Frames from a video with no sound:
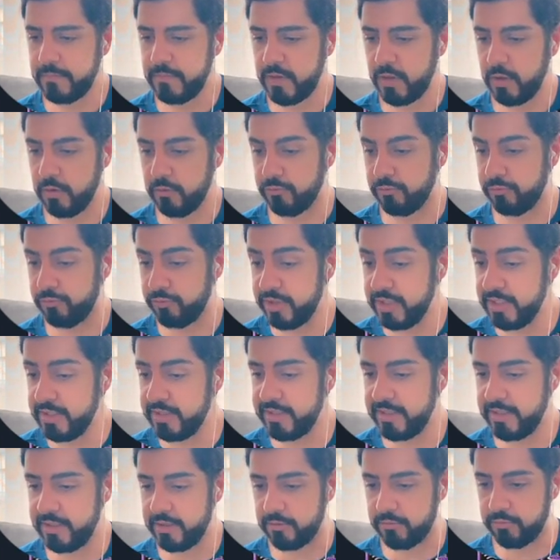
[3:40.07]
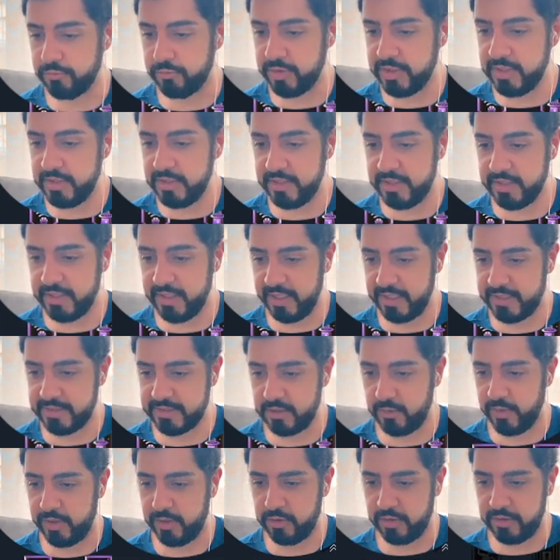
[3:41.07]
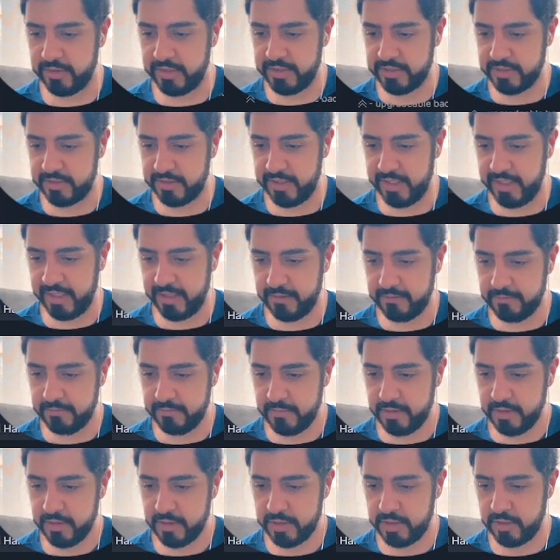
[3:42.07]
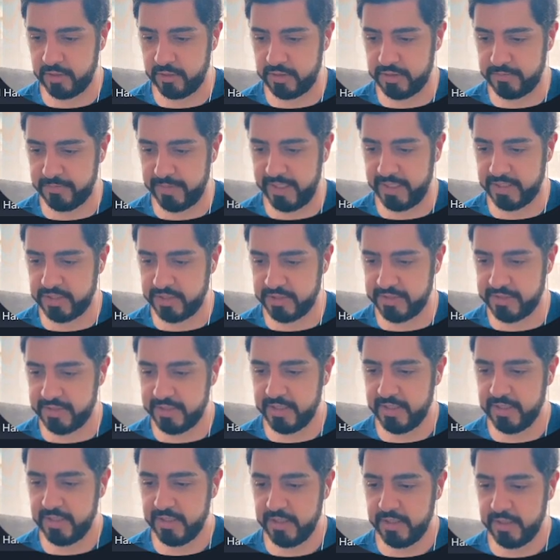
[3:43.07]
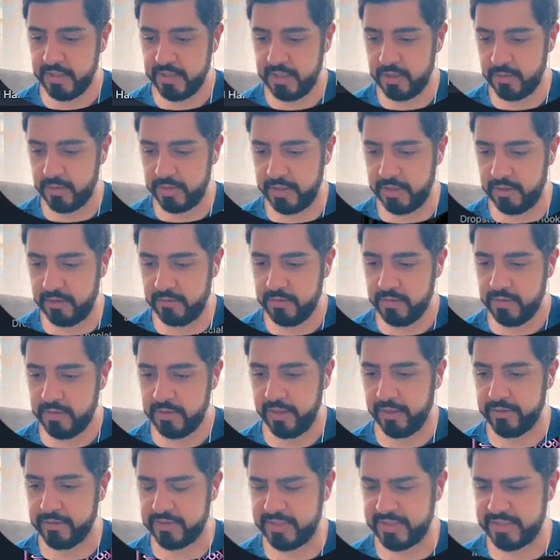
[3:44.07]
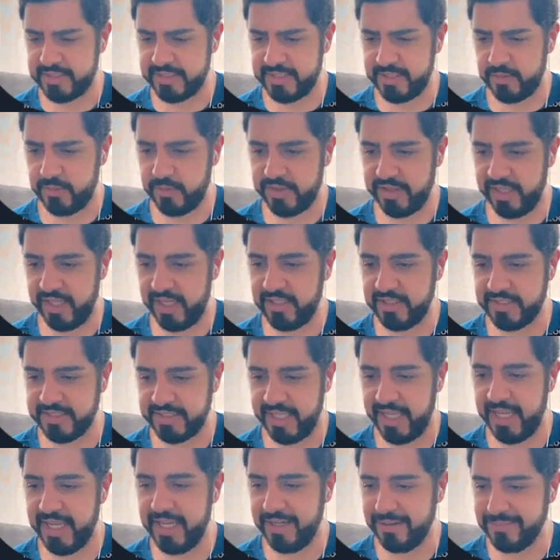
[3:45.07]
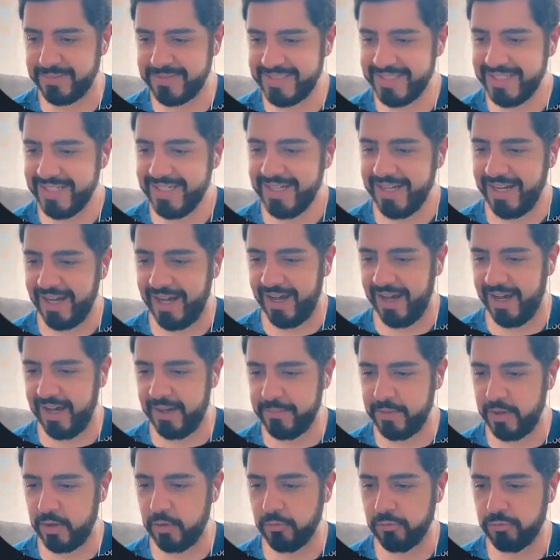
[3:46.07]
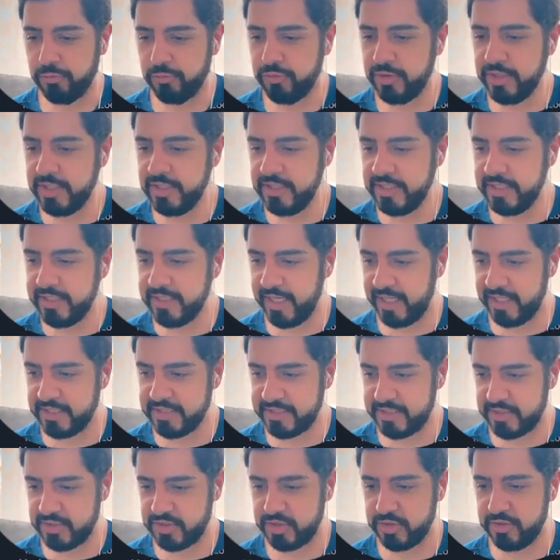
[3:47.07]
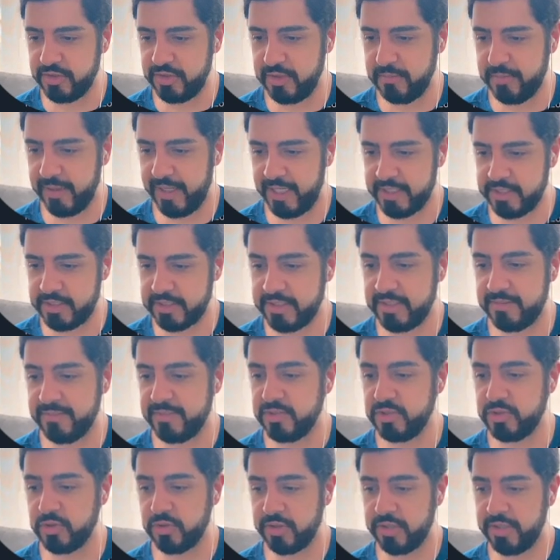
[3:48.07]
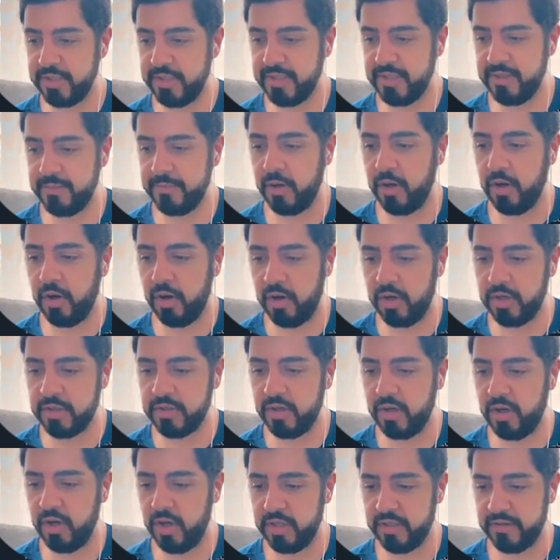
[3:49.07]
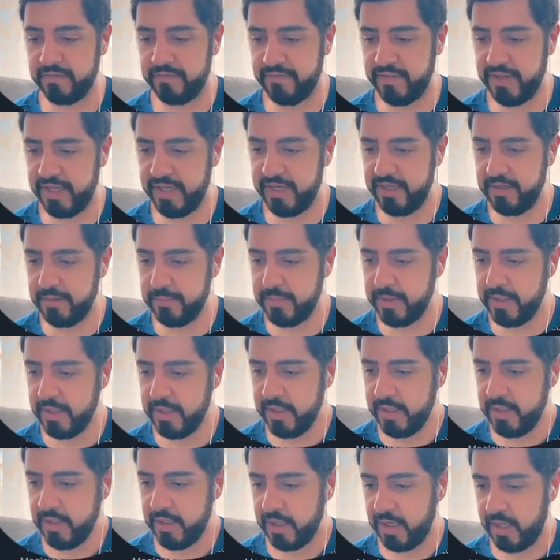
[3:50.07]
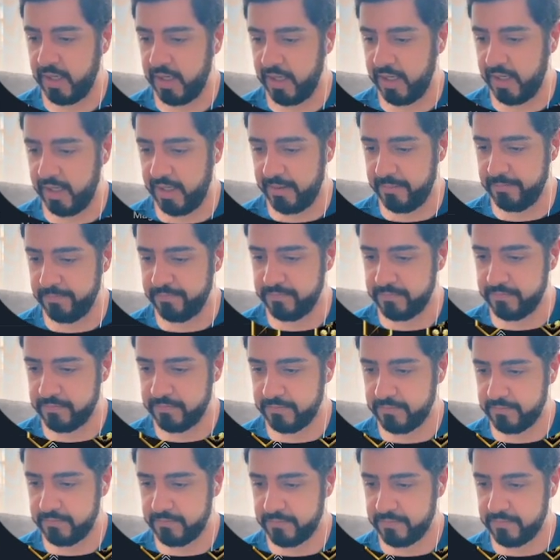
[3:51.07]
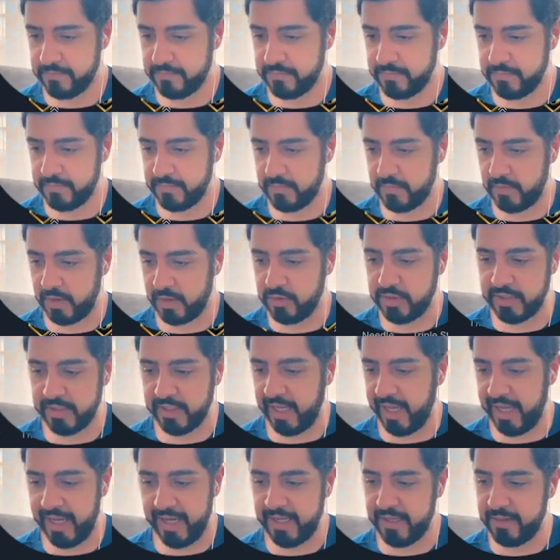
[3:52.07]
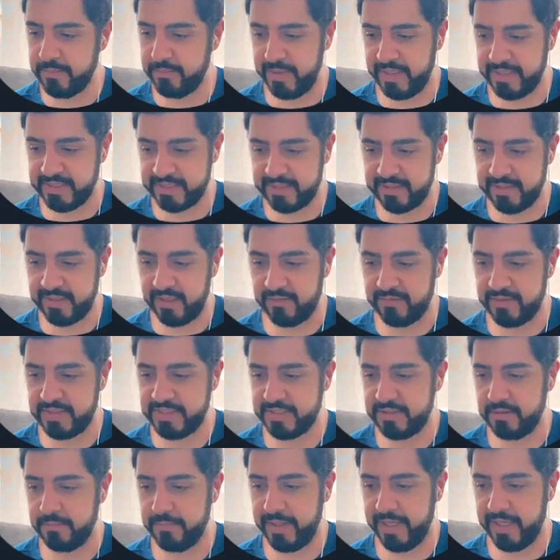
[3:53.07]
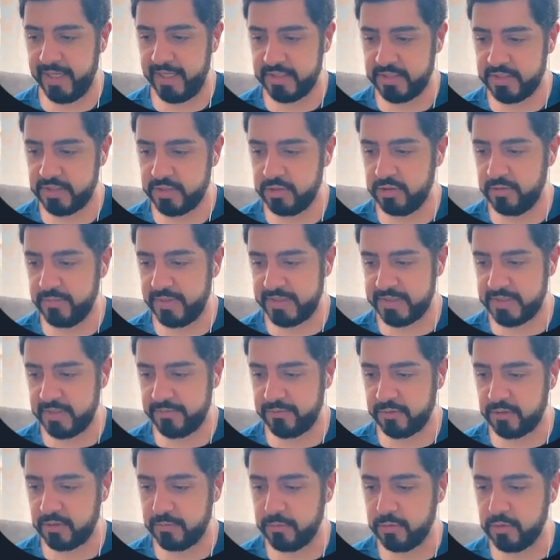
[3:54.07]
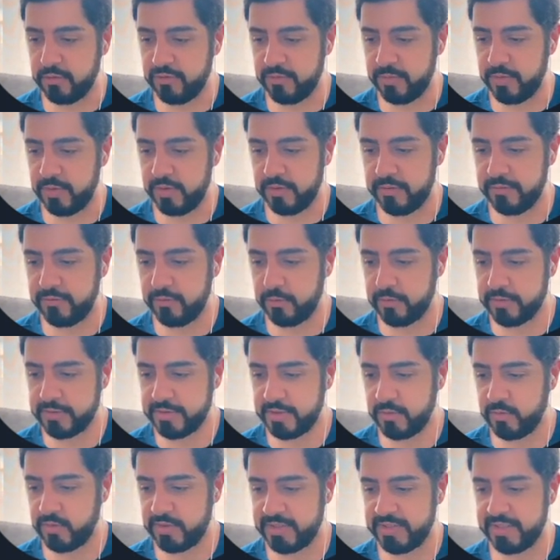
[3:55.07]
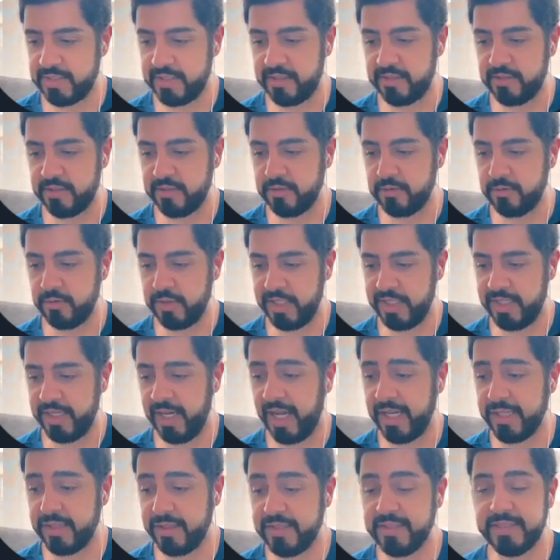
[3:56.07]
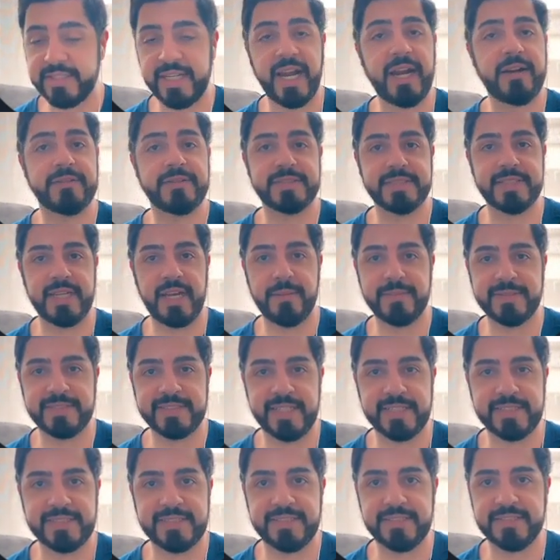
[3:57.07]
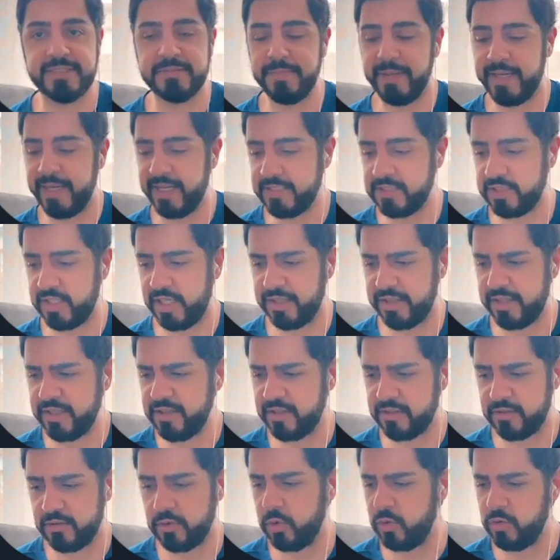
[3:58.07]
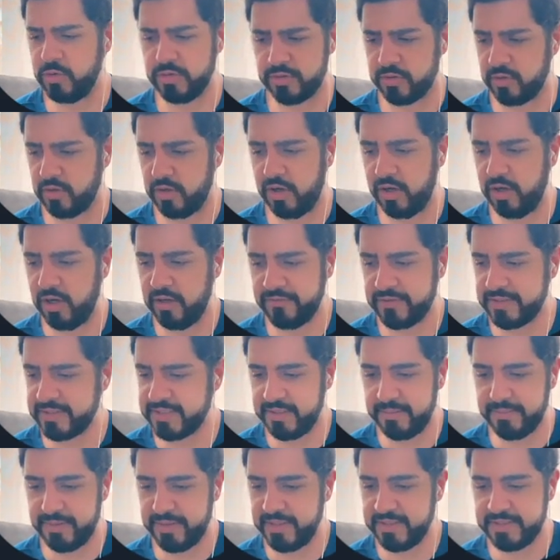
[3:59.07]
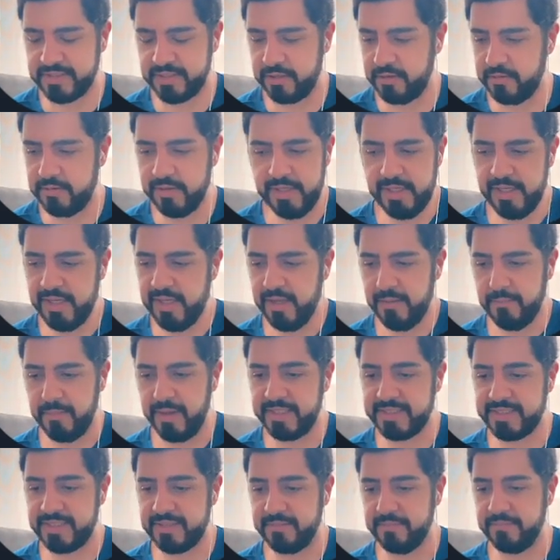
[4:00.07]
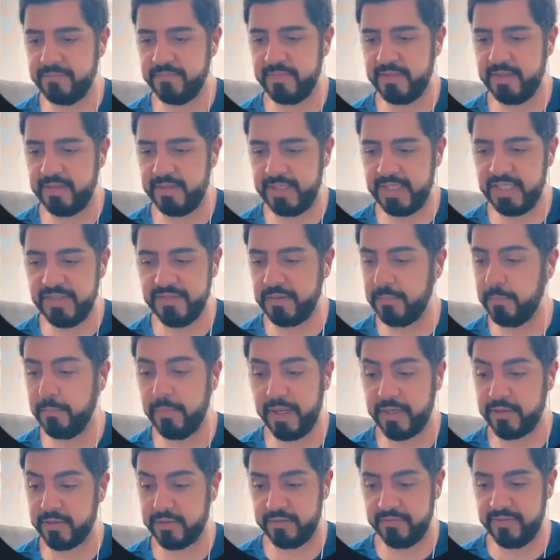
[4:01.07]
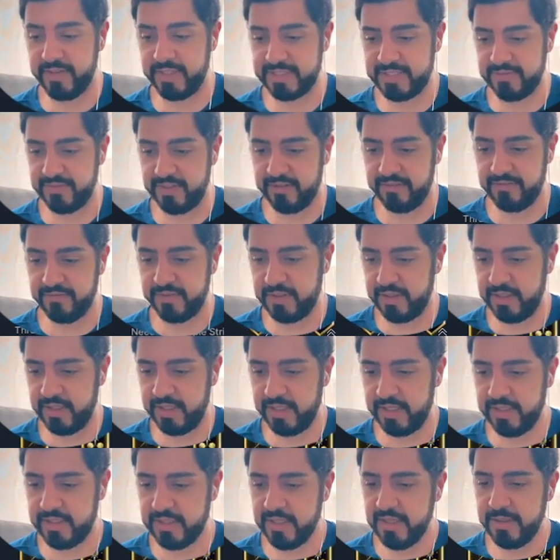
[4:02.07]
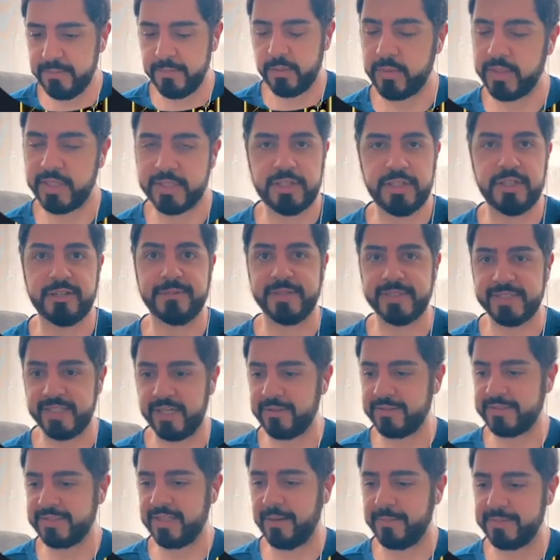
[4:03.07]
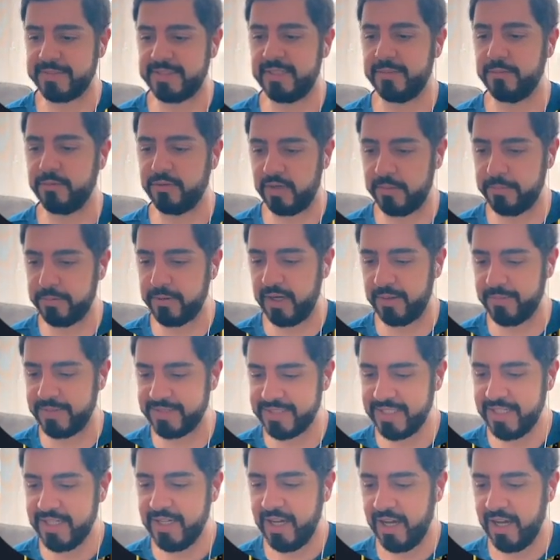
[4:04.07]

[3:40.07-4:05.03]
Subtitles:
Really nice. Oh, wait, hold on. These are not current badges. Here we go. I was going to say, what the hell is amped? Really nice shooting badges, the majority of them on Hall of Fame. You can add basically every single badge to him except for a movable enforcer, which is a little annoying. I think Tyrus Thomas gets this badge, I think on gold or Hoff or something, so makes him even better defensively, I feel like. But talking about Tyrus Thomas anymore, I promise.